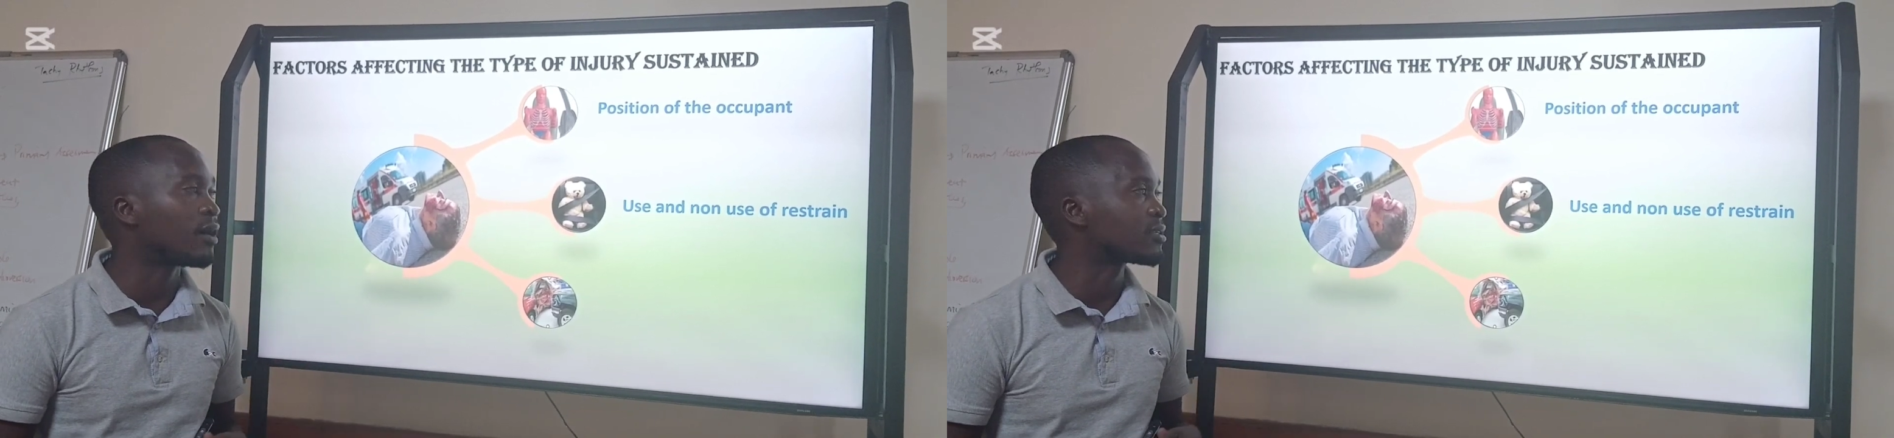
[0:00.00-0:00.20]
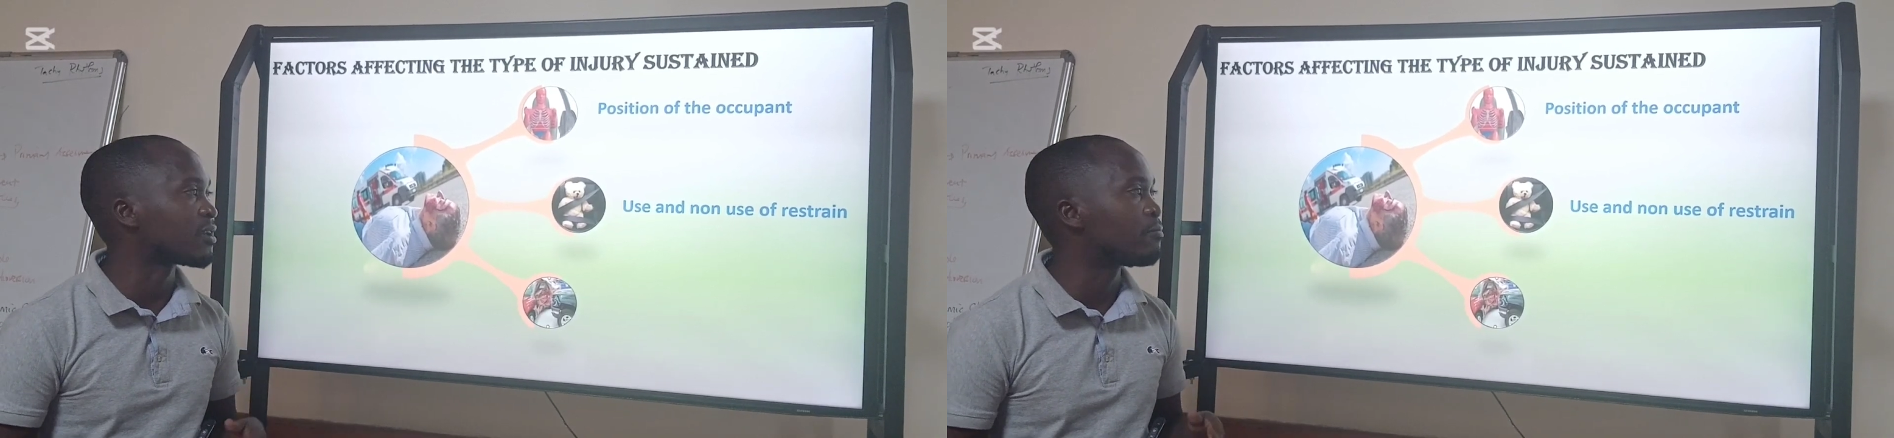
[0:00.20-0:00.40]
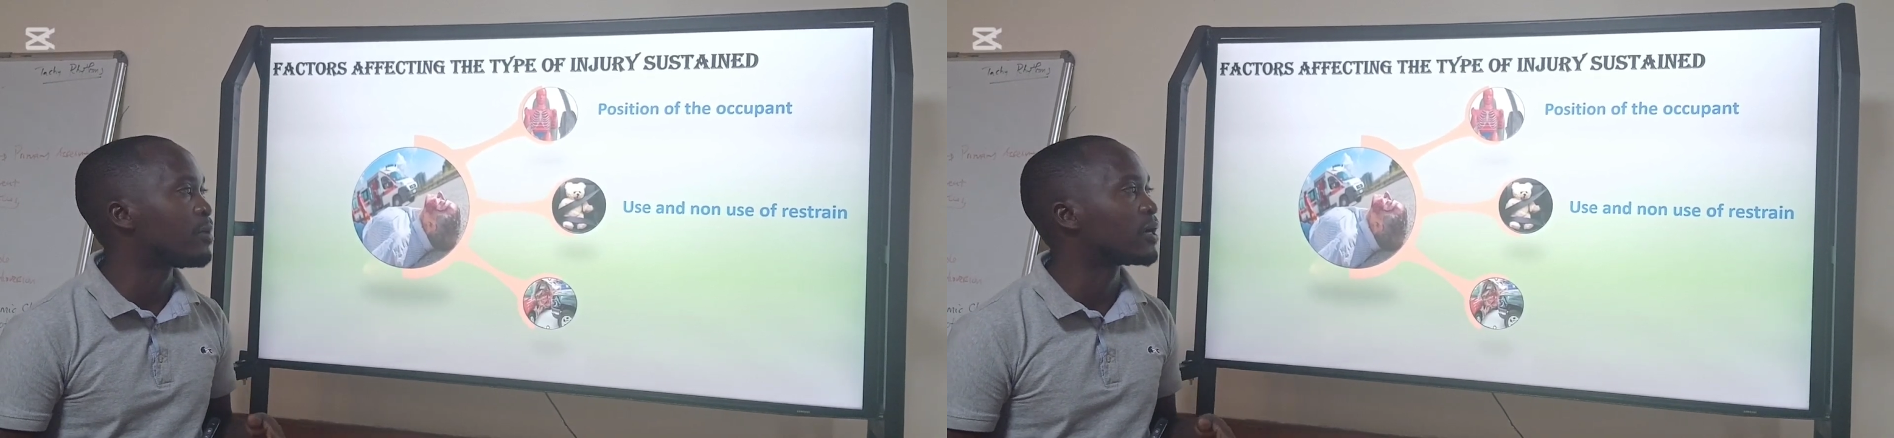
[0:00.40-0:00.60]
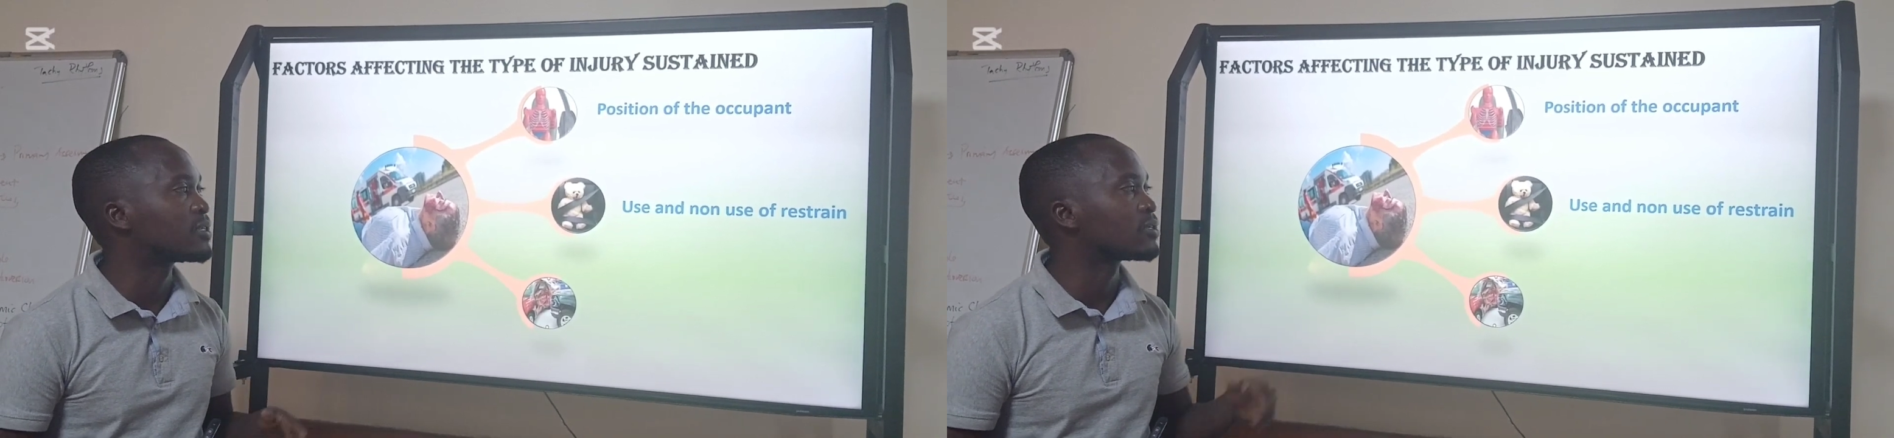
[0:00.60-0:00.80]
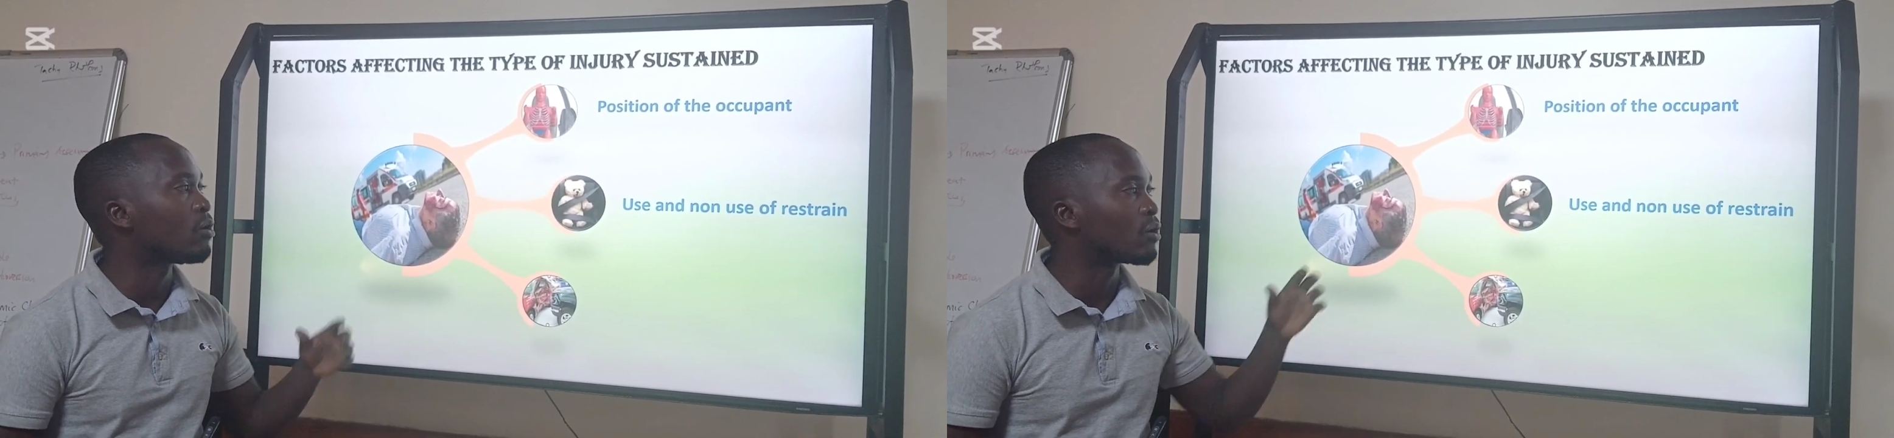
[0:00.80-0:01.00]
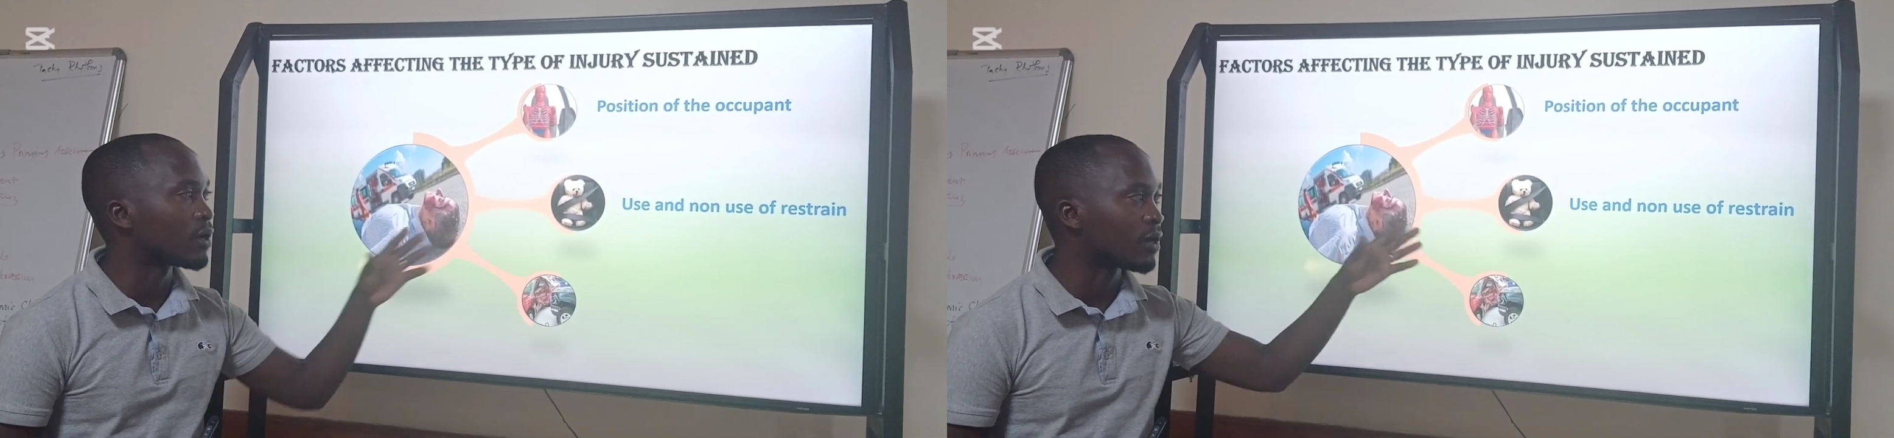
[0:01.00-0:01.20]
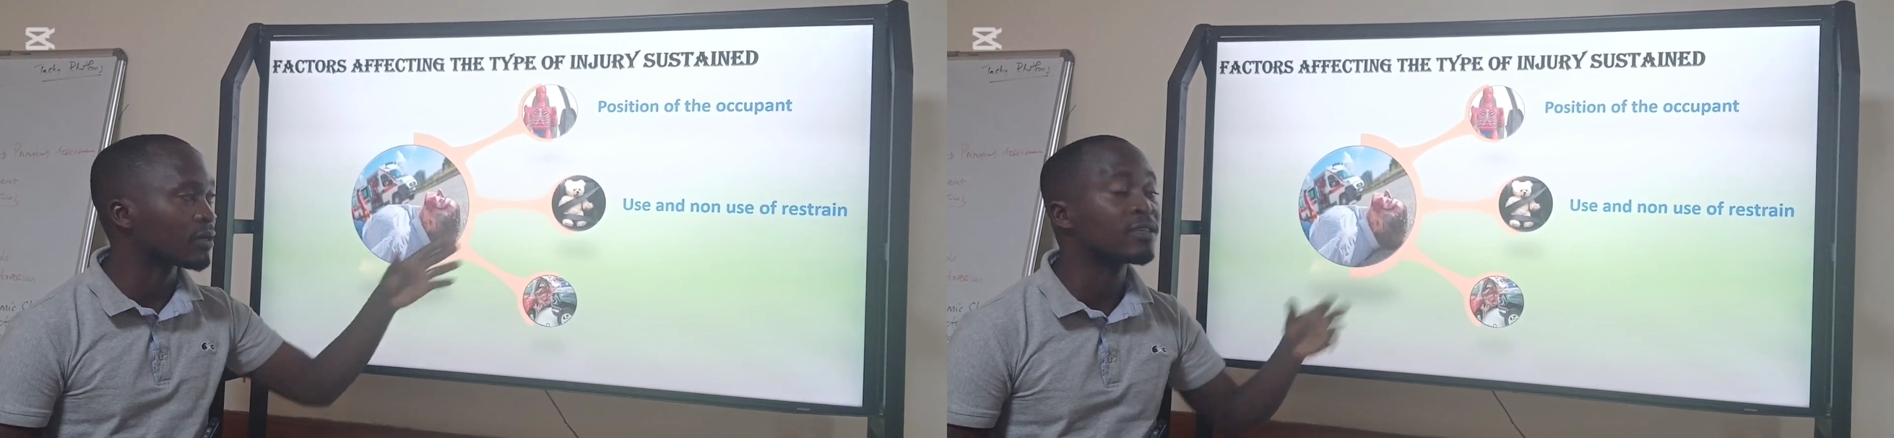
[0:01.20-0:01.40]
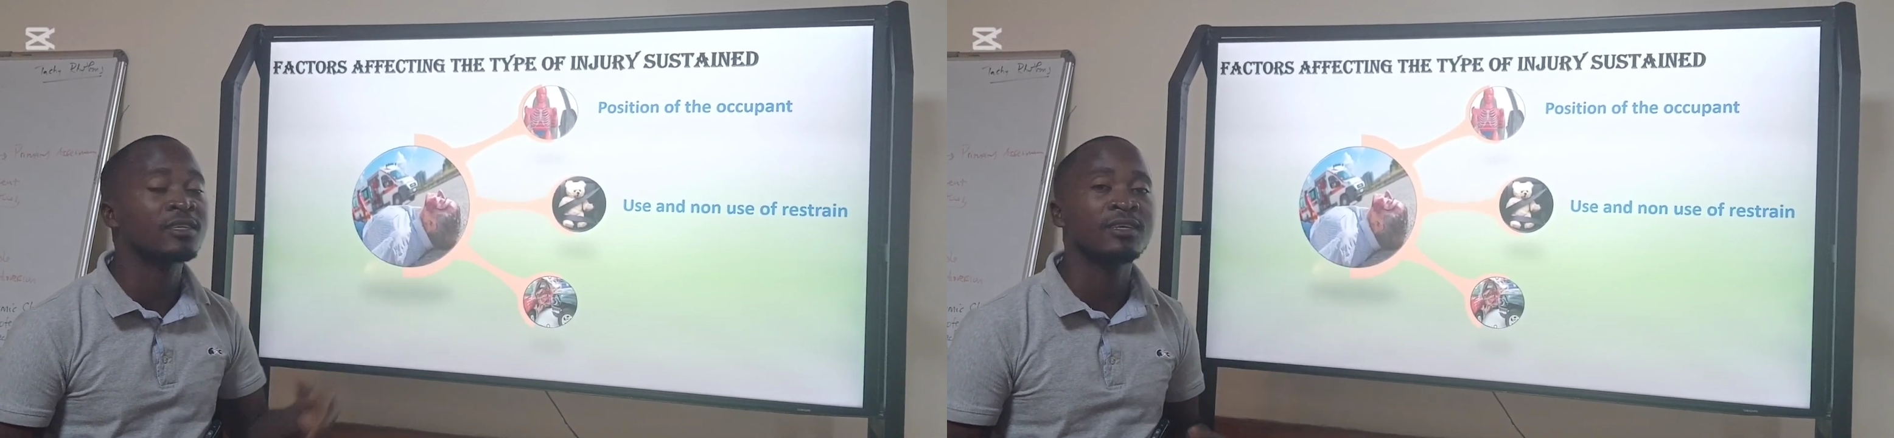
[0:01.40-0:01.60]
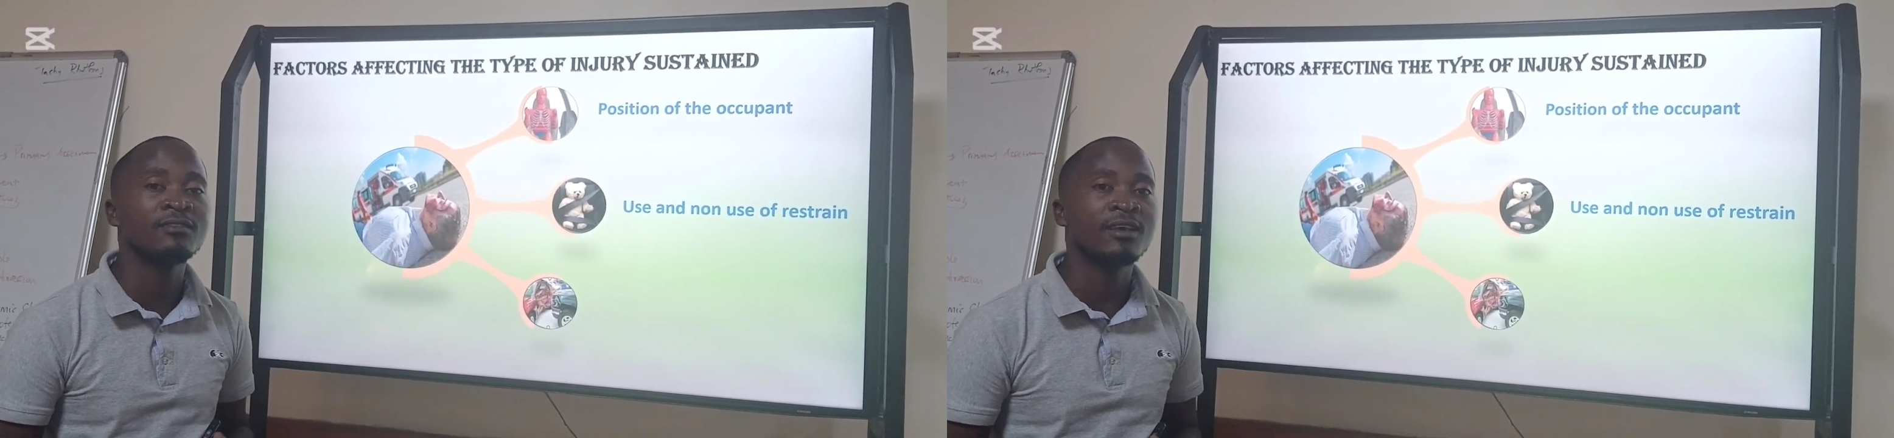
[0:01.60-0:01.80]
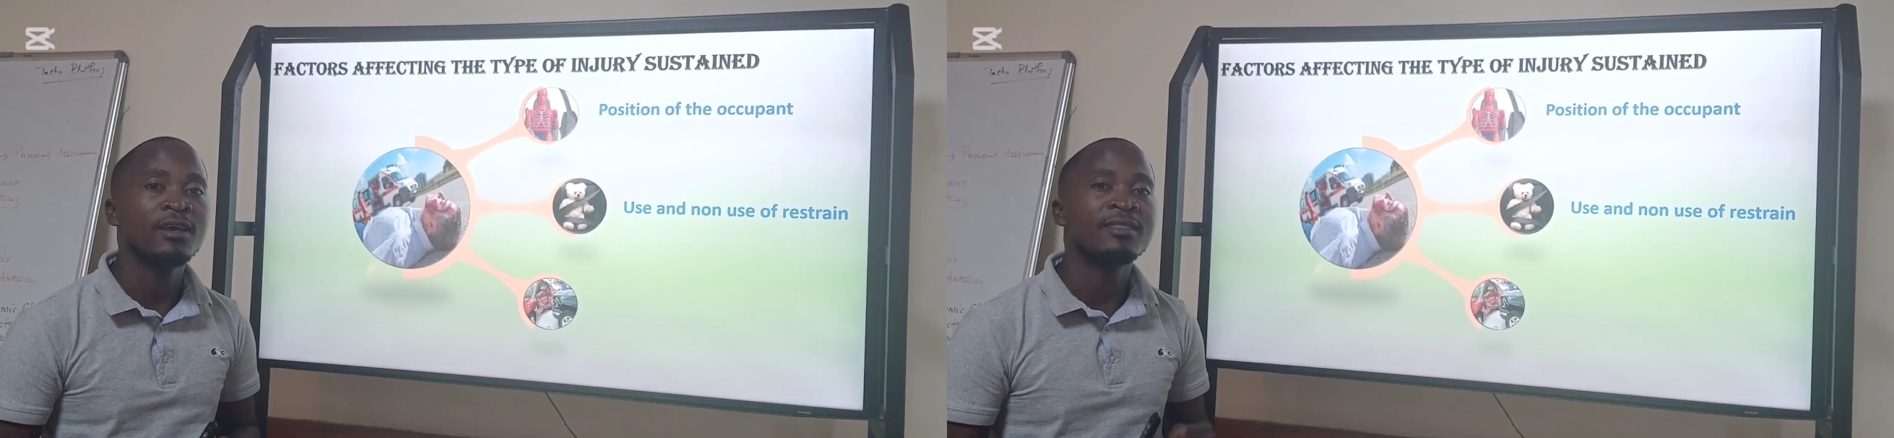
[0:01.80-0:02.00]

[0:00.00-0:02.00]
seat belts or restraints,